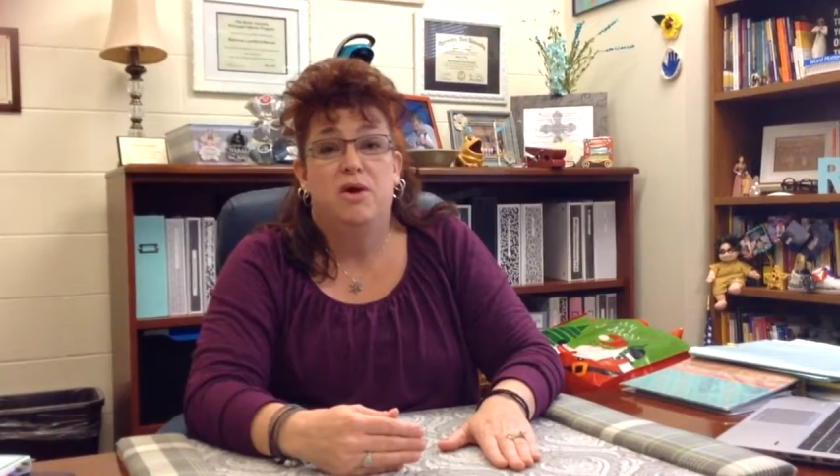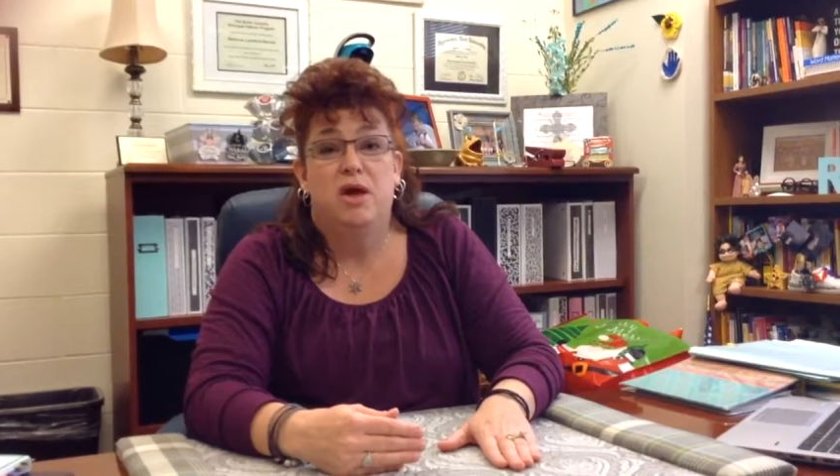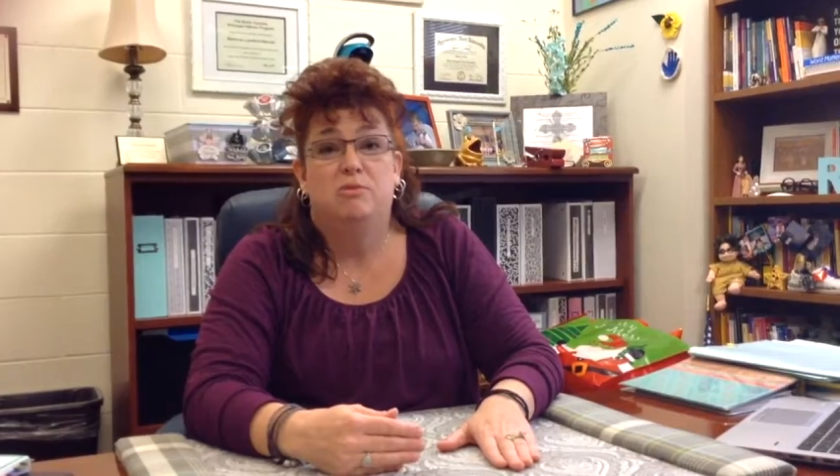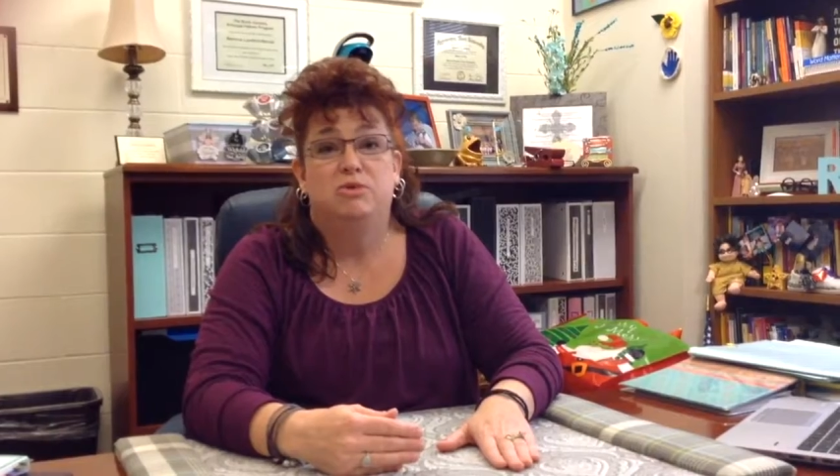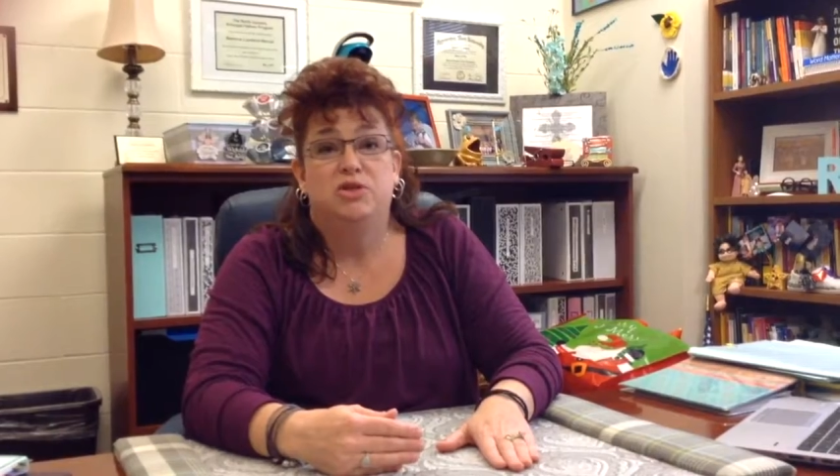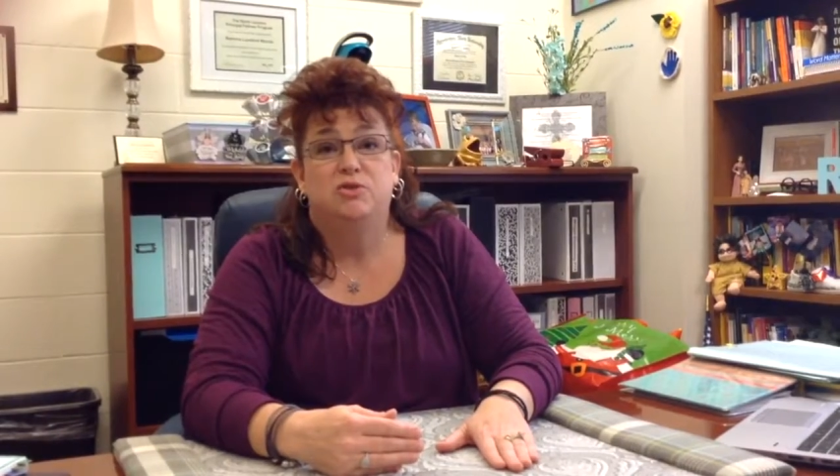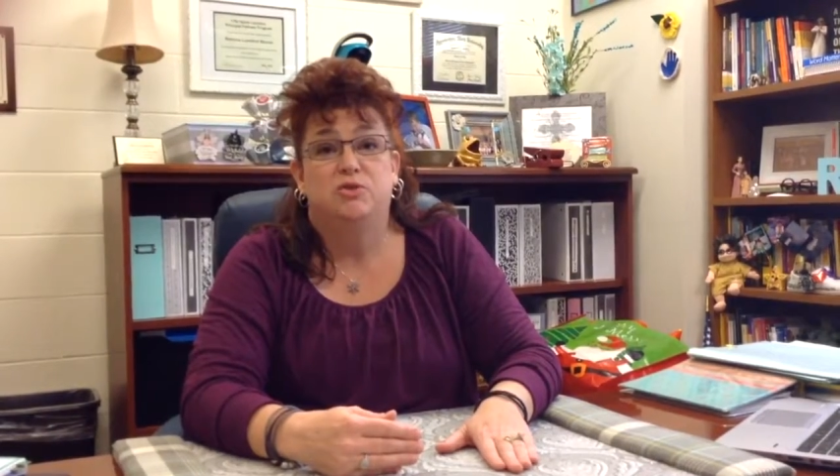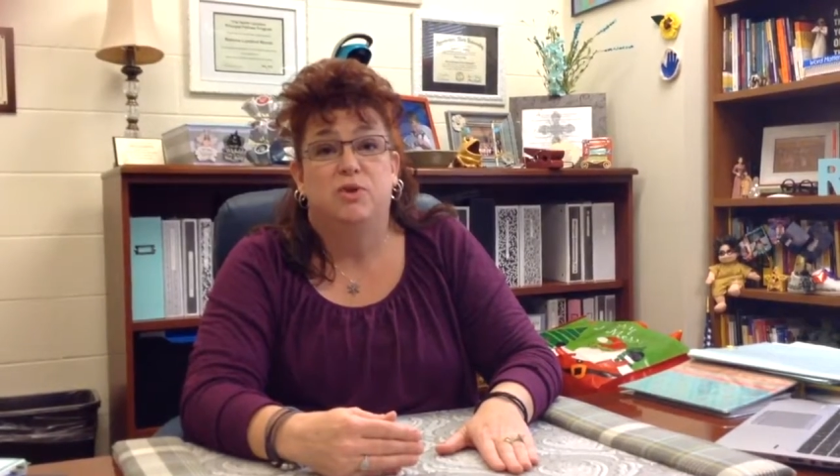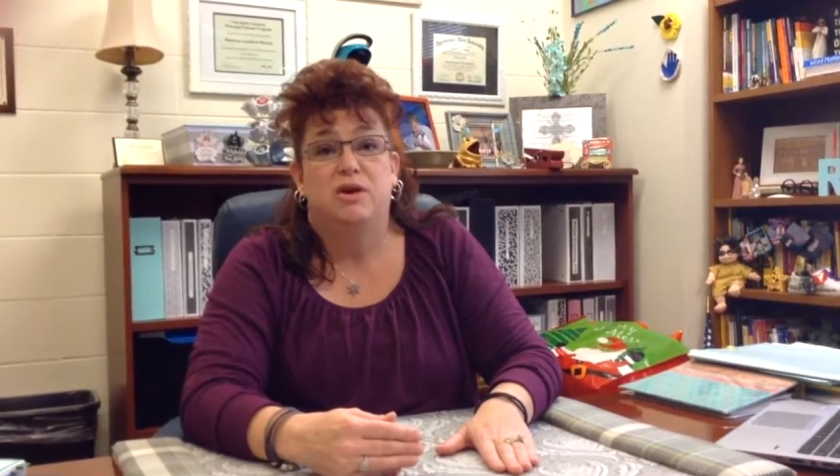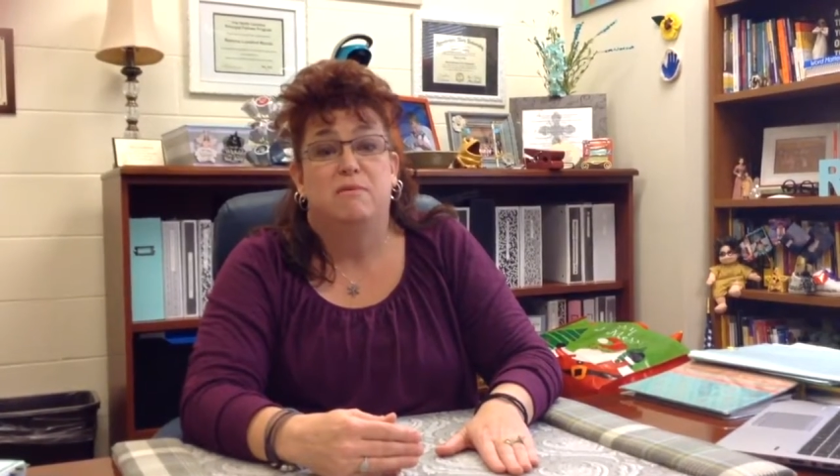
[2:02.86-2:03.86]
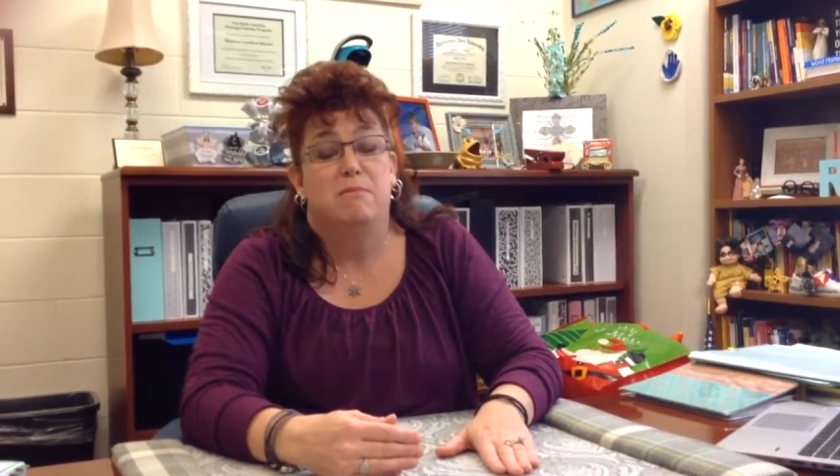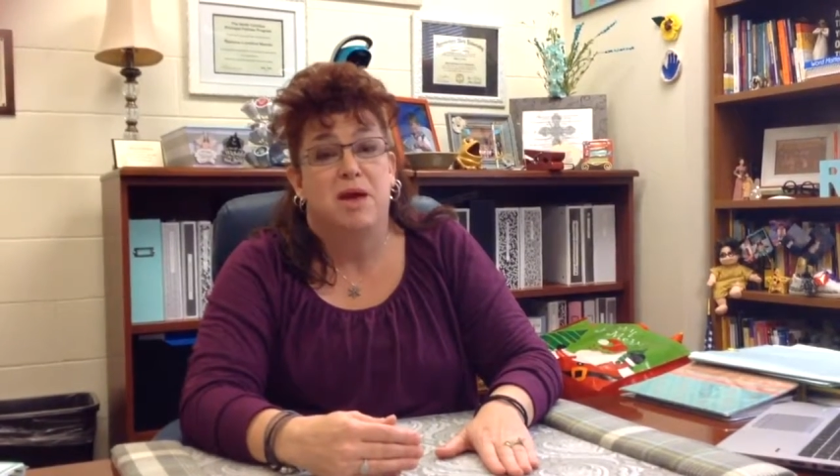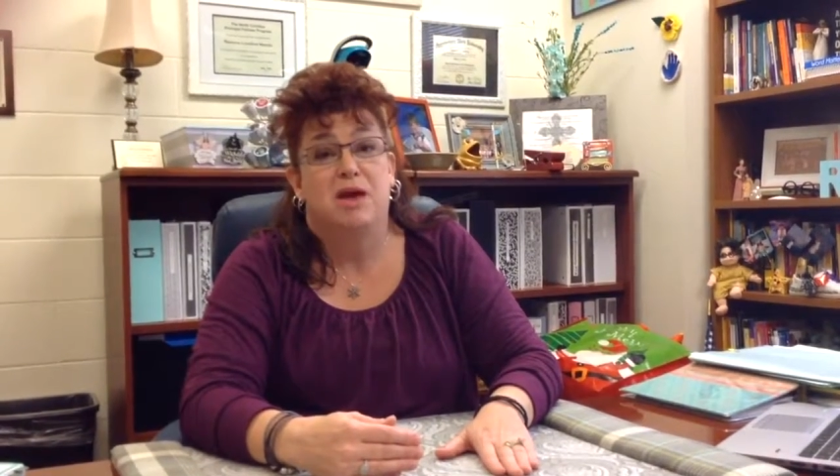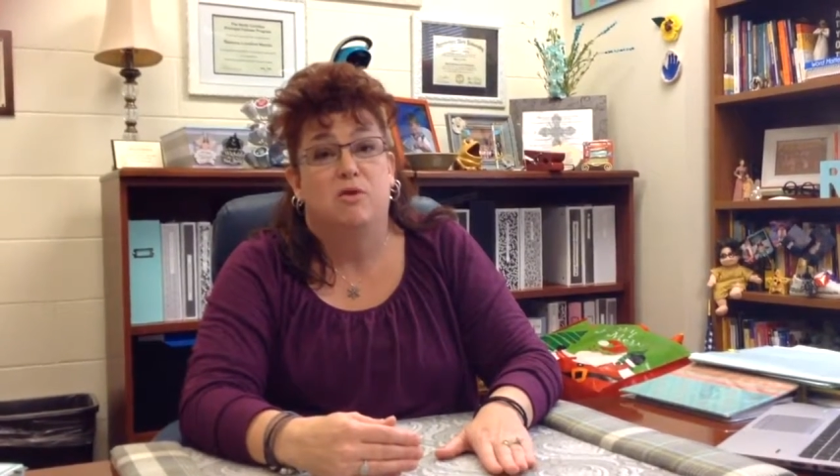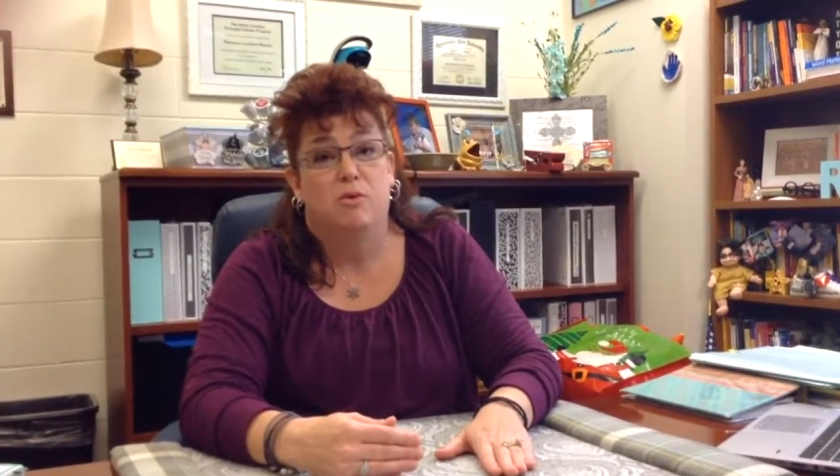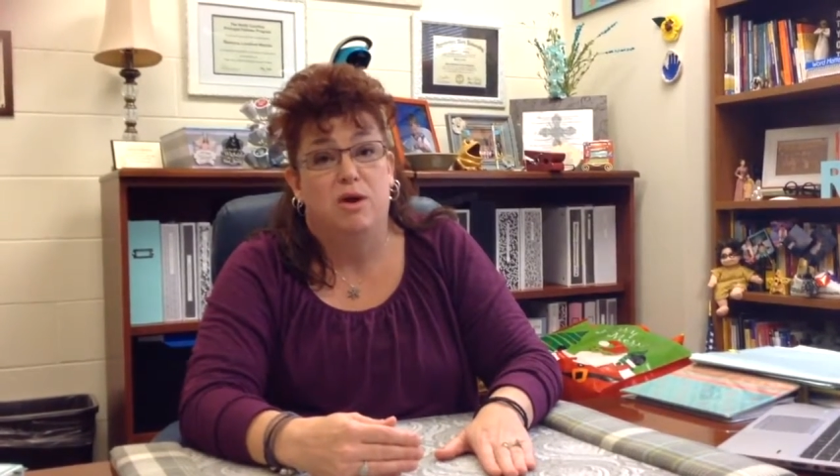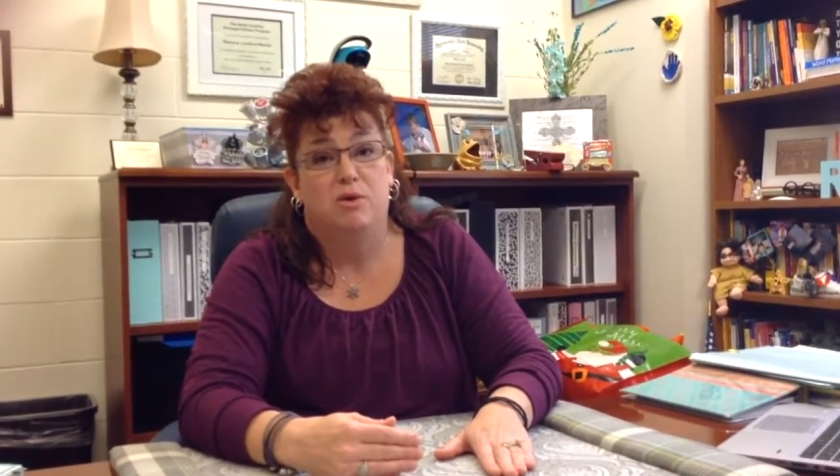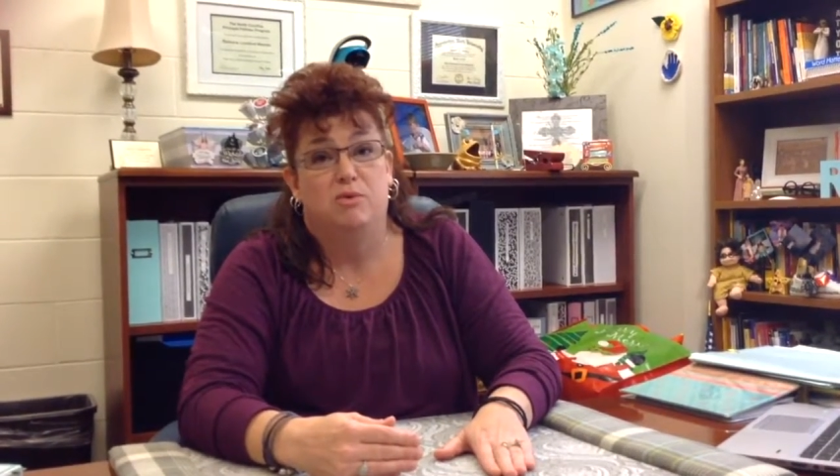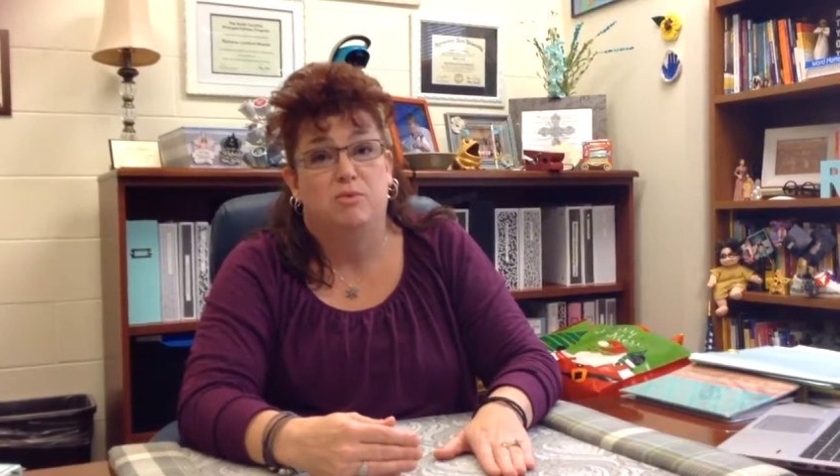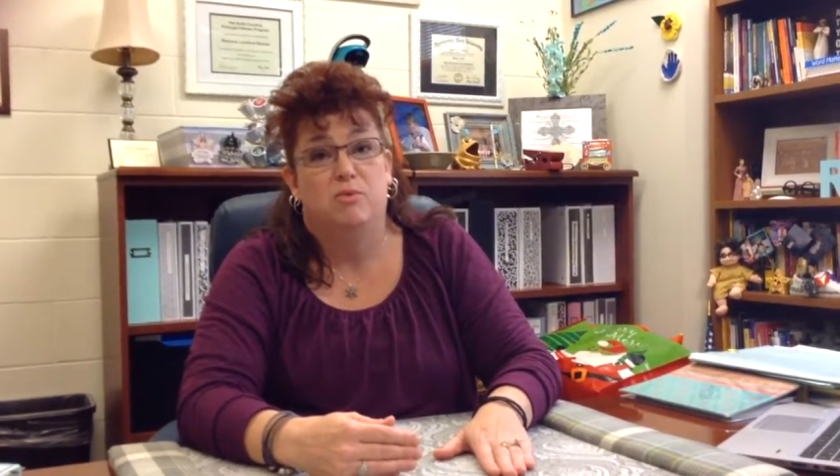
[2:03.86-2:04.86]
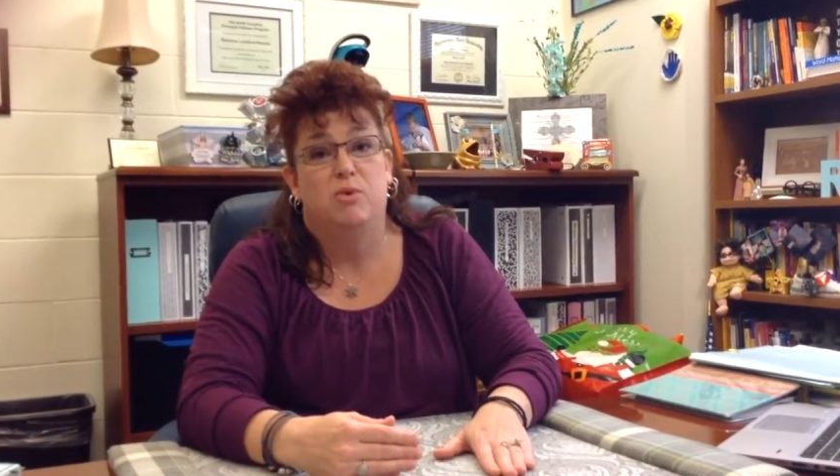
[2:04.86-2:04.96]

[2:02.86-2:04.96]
help children make growth,